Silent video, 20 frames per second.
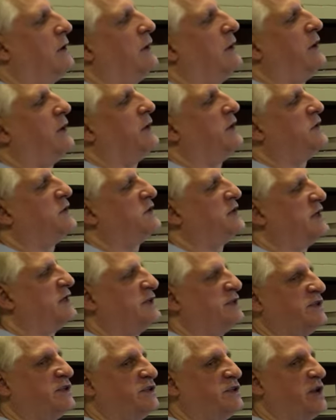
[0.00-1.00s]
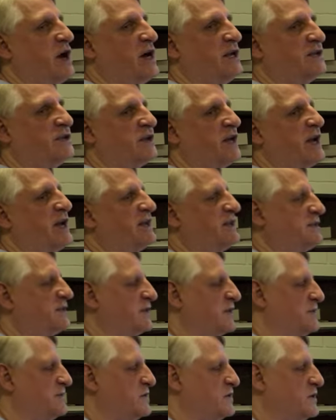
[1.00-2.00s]
And it says it's not checked,
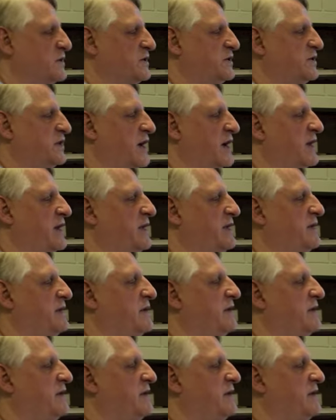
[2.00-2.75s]
so I'm going to check it.